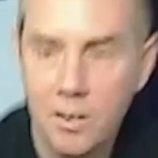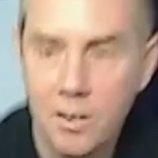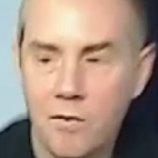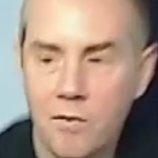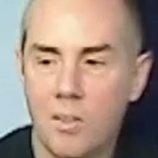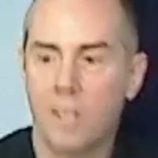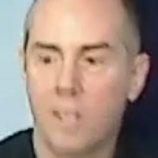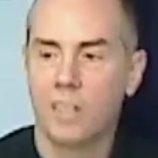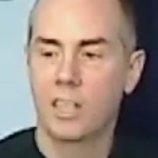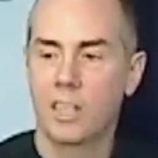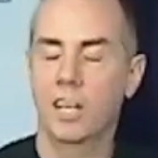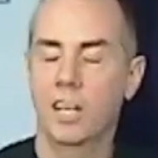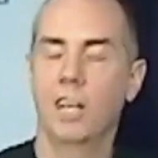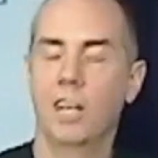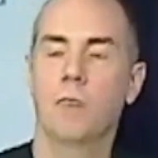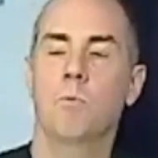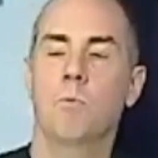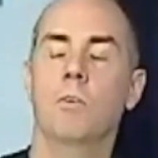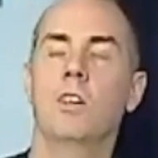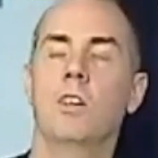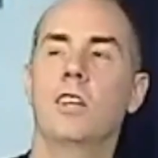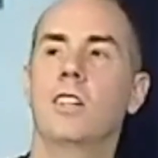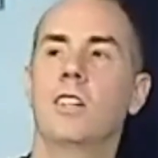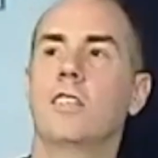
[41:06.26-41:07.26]
Yeah,
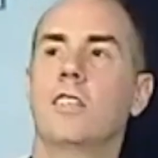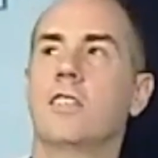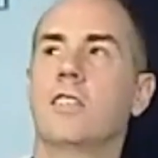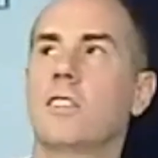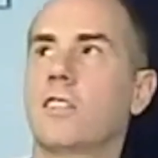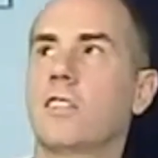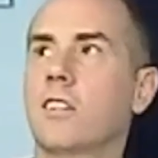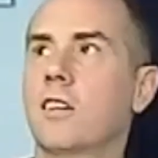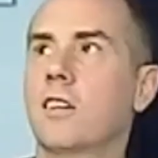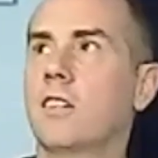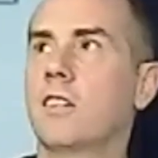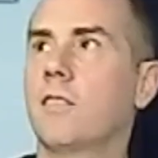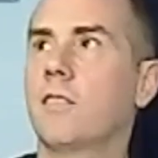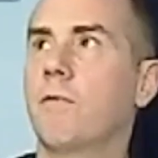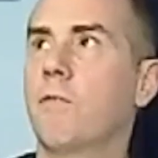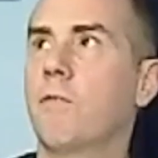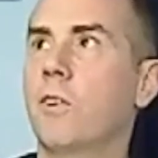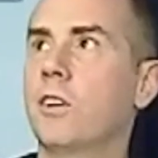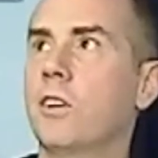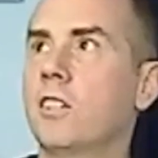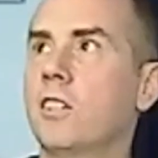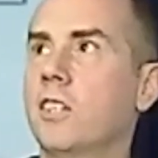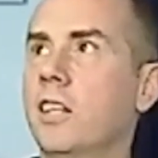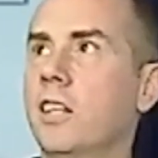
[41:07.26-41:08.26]
when it
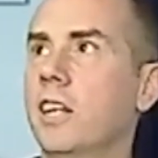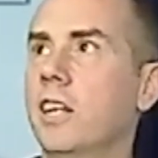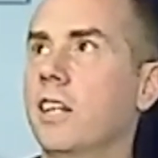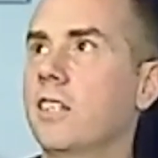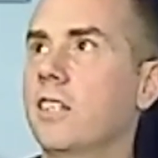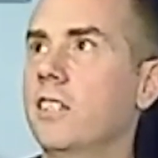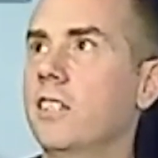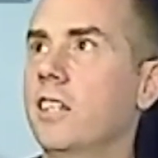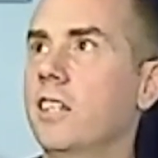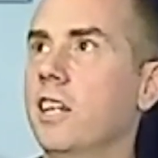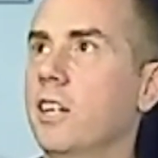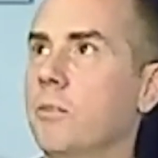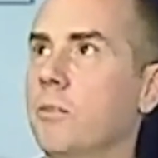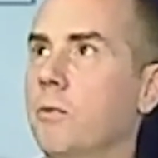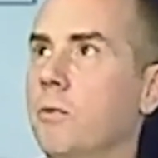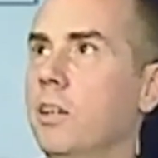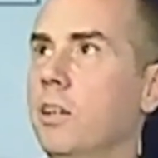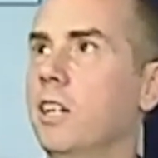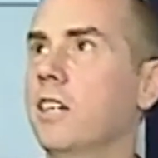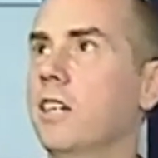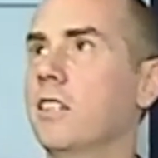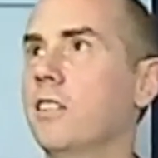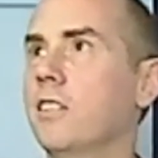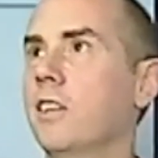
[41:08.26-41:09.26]
first kicked in and we
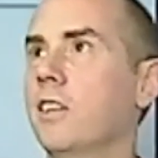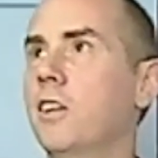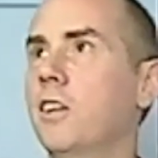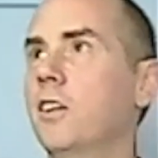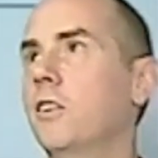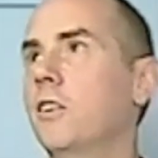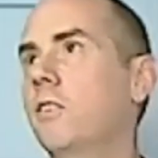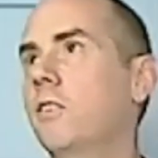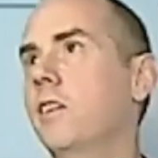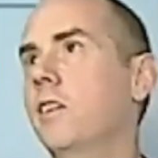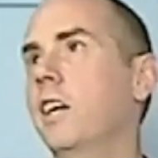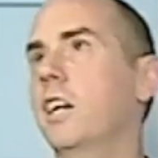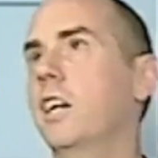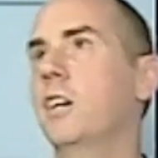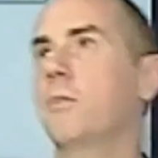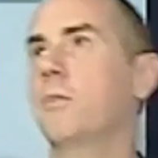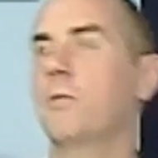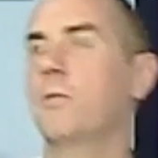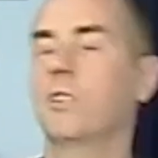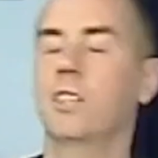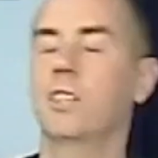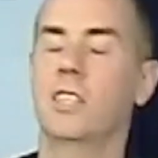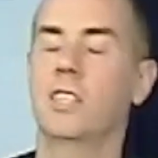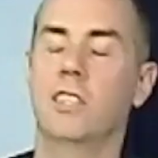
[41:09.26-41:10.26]
didn't know how
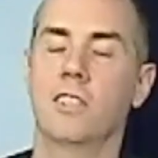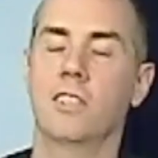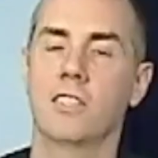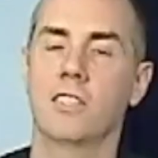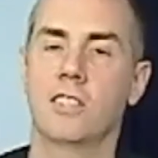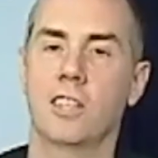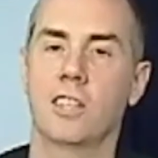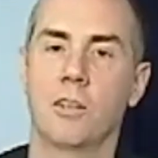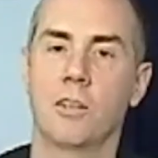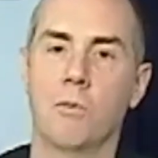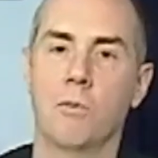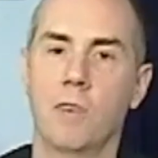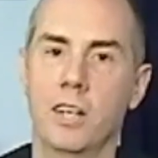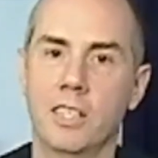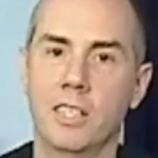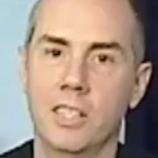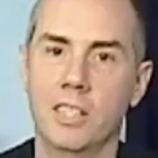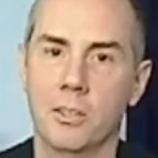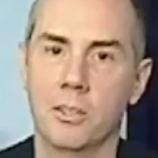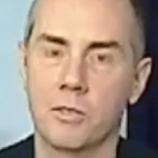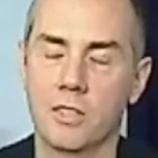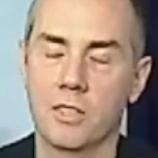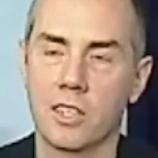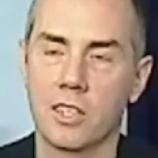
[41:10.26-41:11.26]
ridiculously crazy it
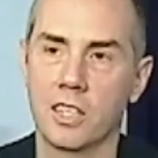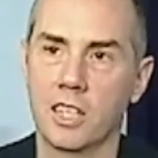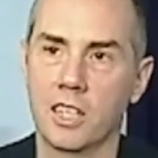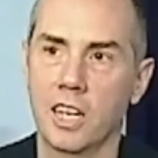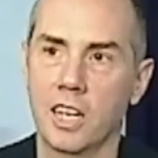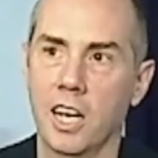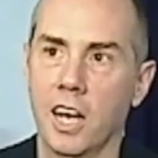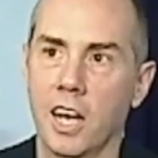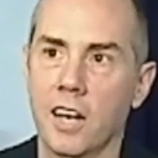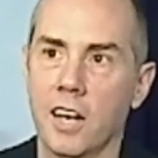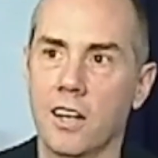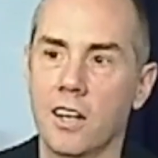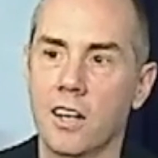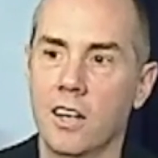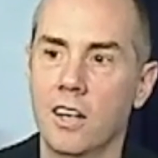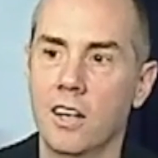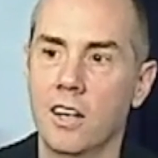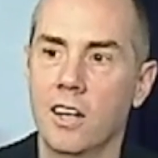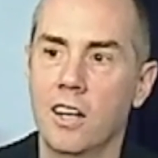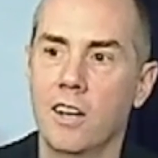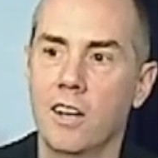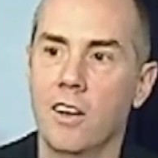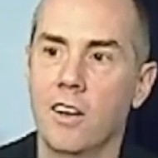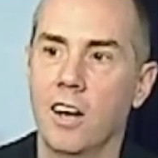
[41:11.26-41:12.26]
was going to get,
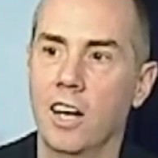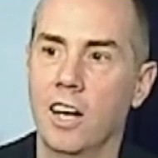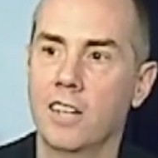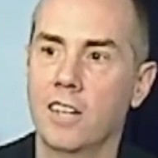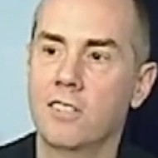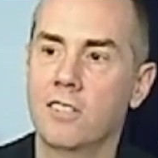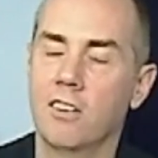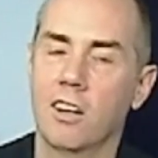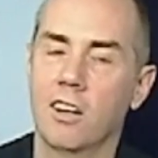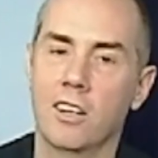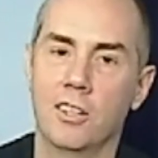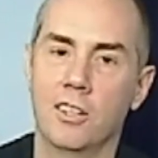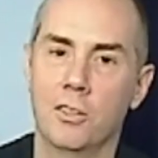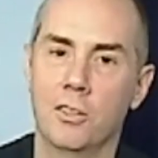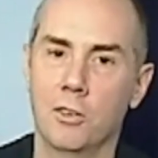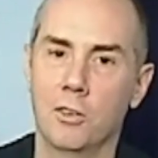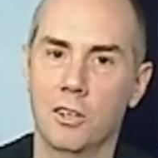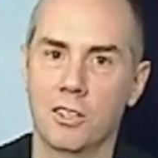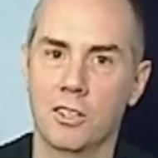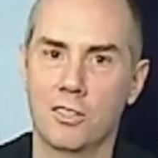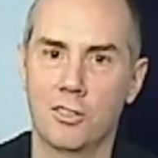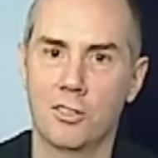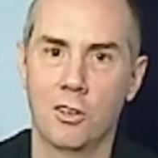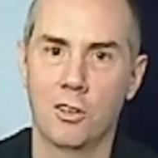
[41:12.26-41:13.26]
I started doing
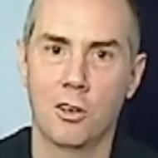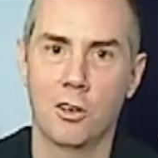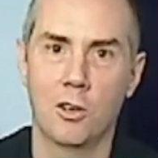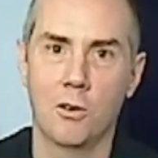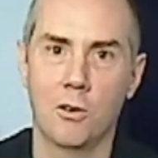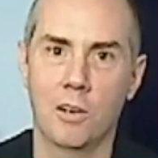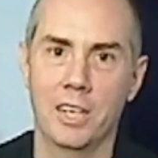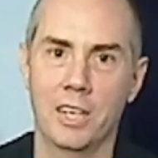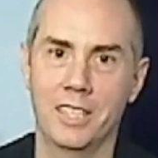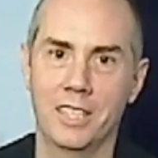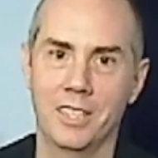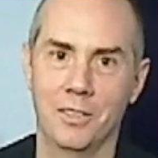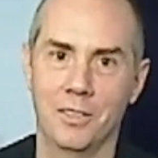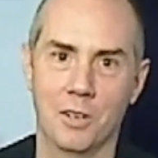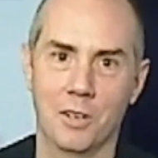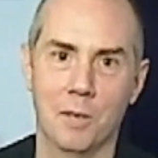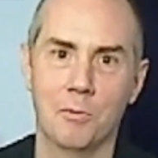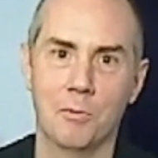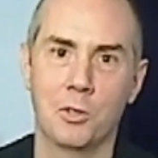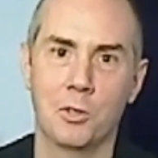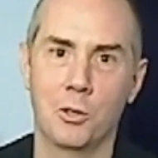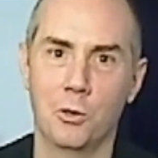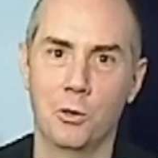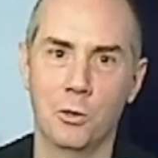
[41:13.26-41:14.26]
stir crazy drum
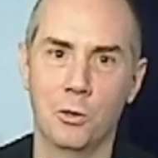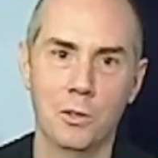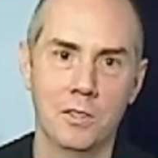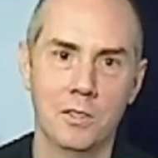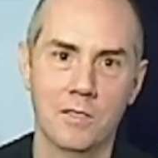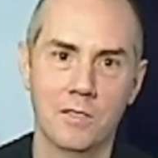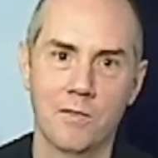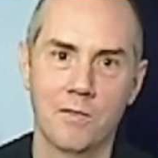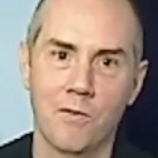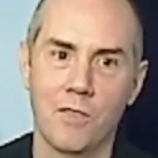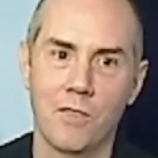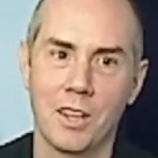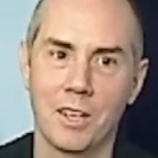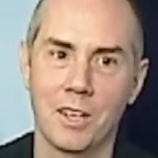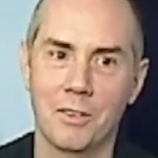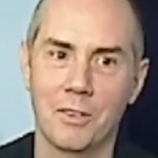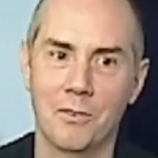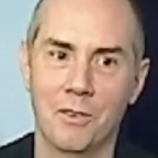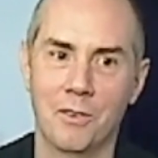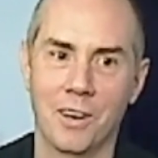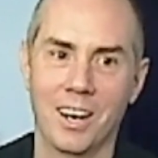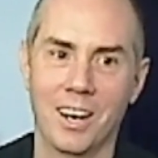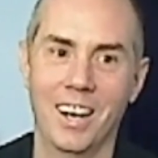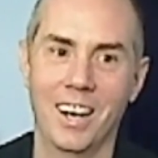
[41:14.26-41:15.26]
school
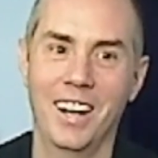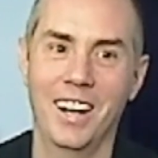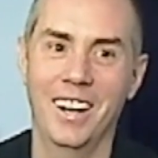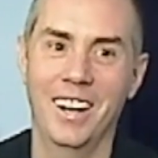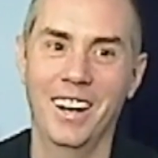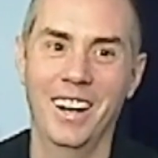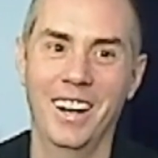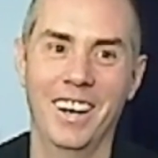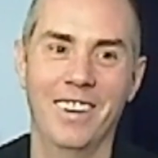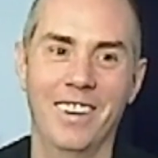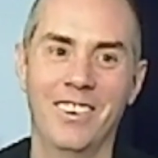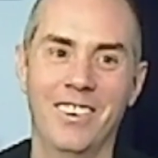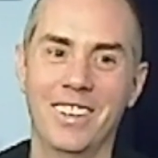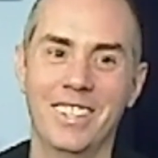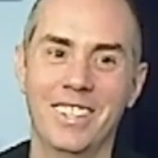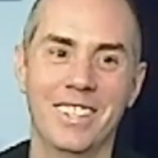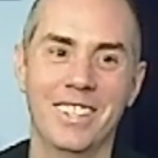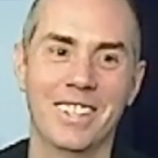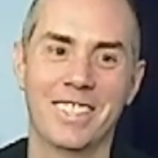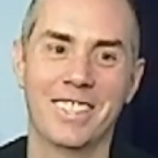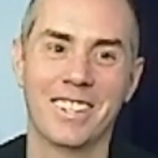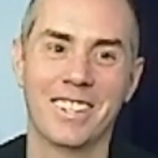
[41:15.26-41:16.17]
where I would just,